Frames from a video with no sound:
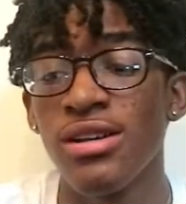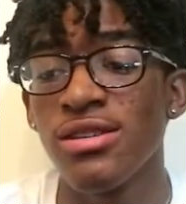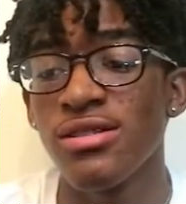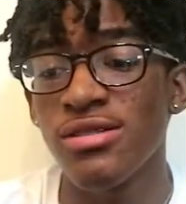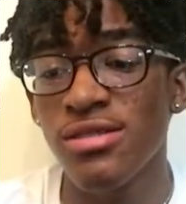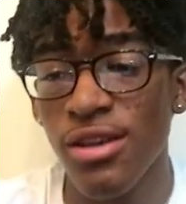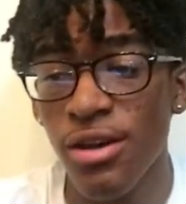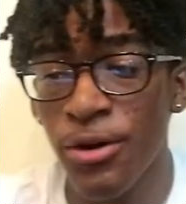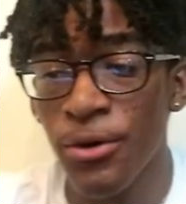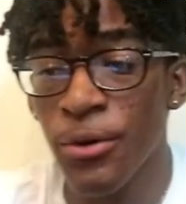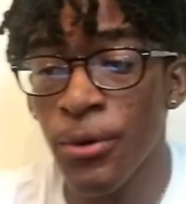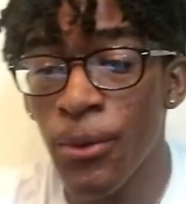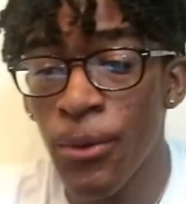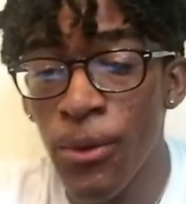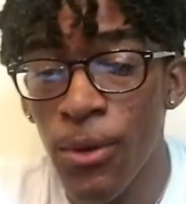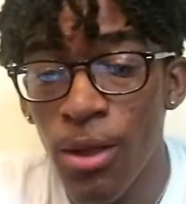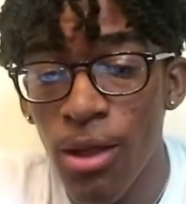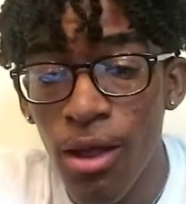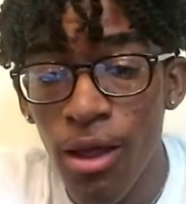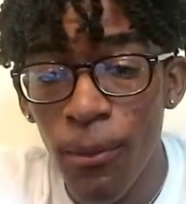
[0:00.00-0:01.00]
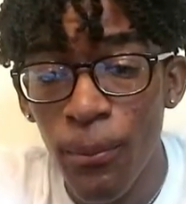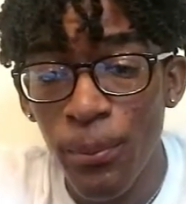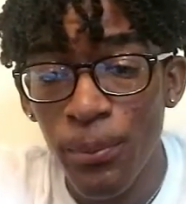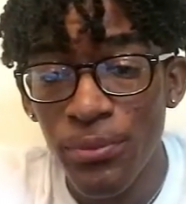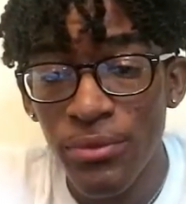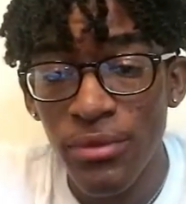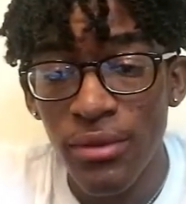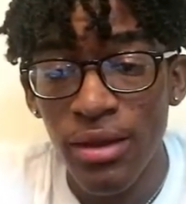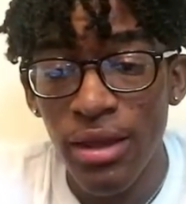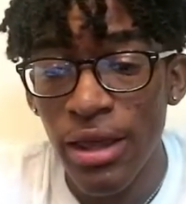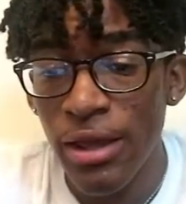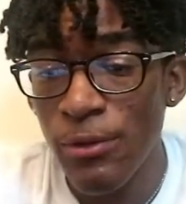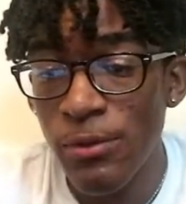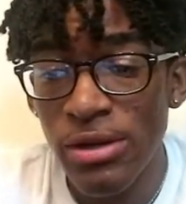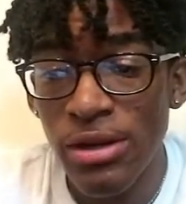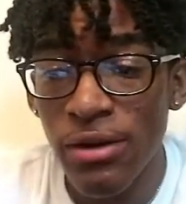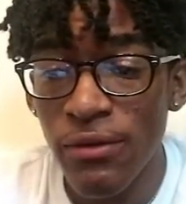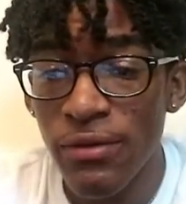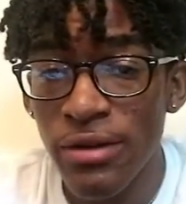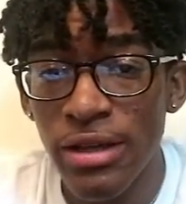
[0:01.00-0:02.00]
So he
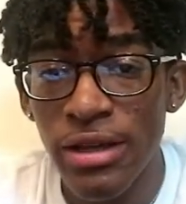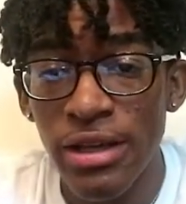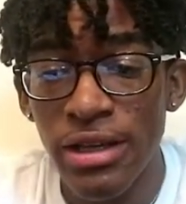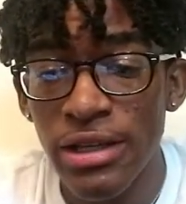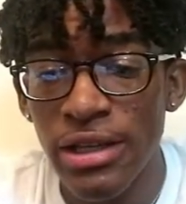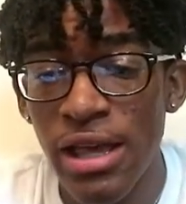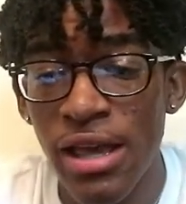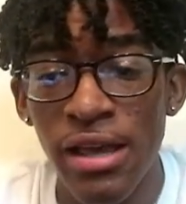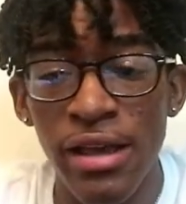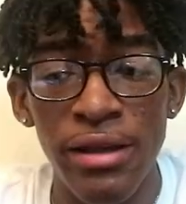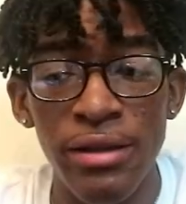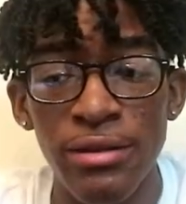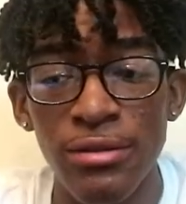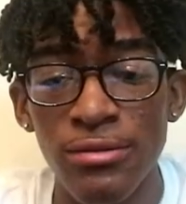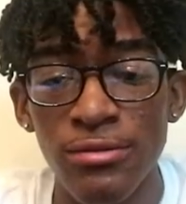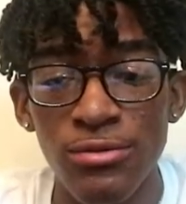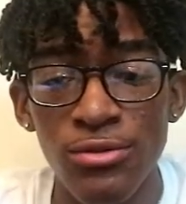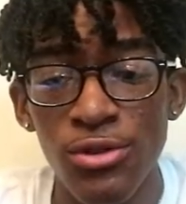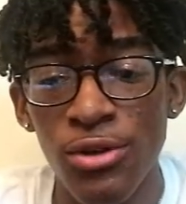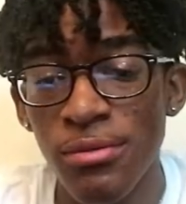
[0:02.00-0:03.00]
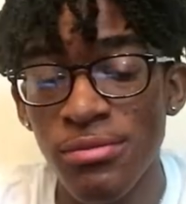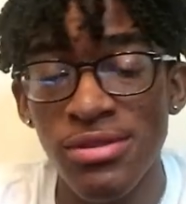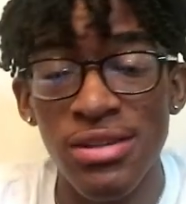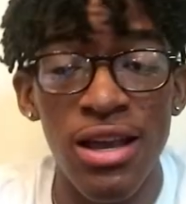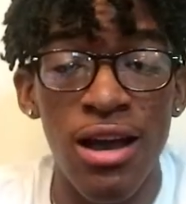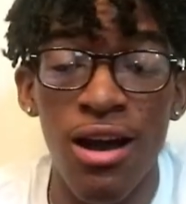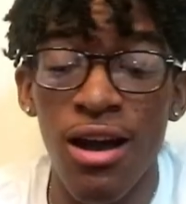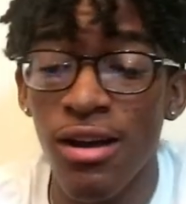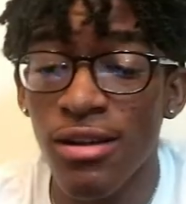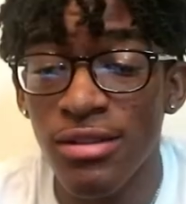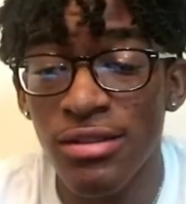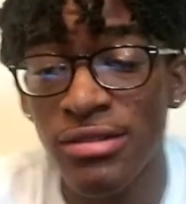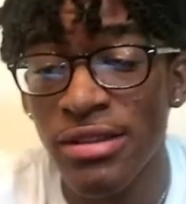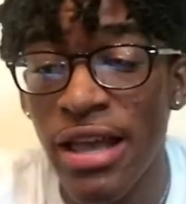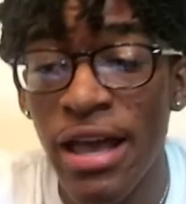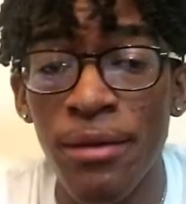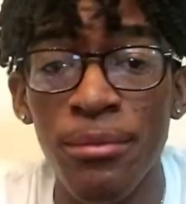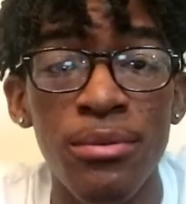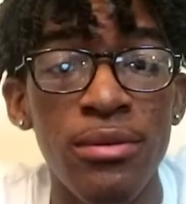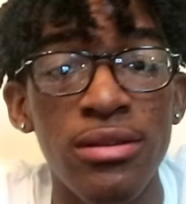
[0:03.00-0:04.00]
went over there and you know what I'm saying. All this
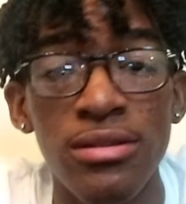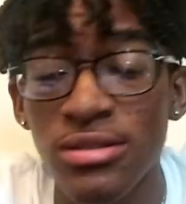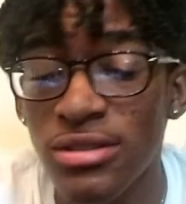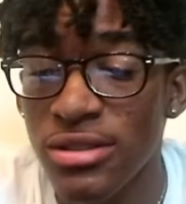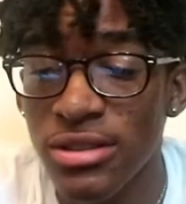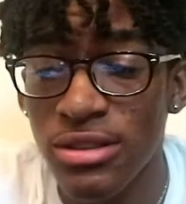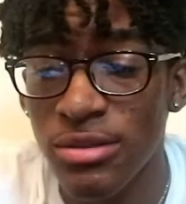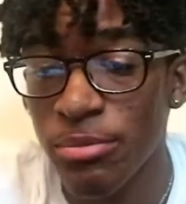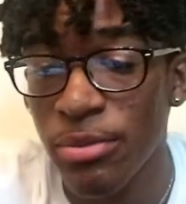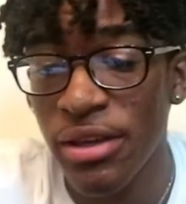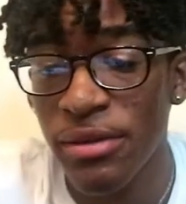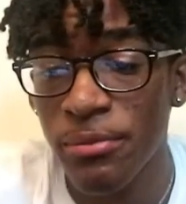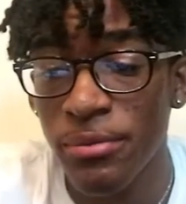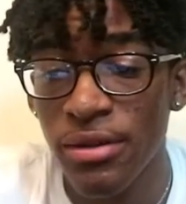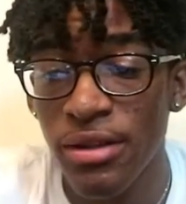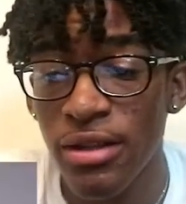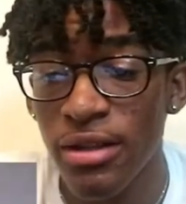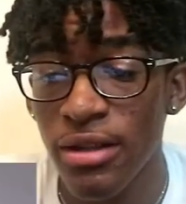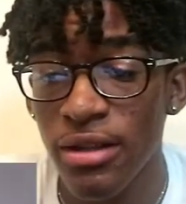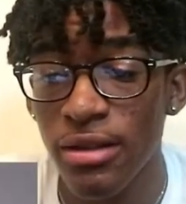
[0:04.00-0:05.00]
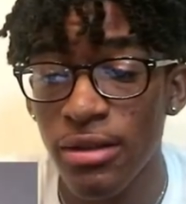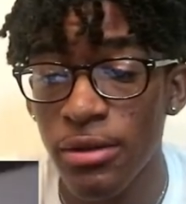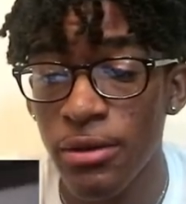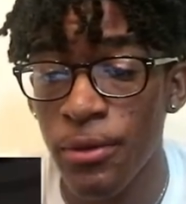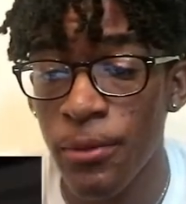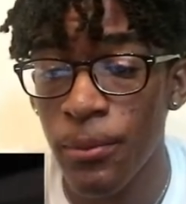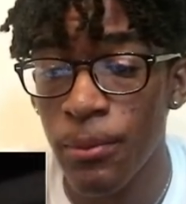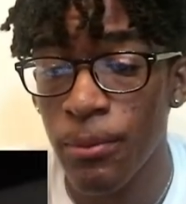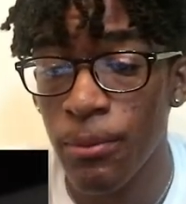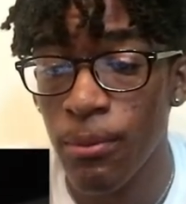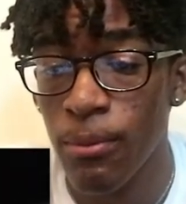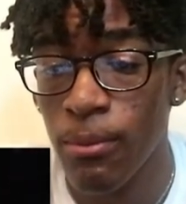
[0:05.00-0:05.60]
happened. Just peep it in the clip.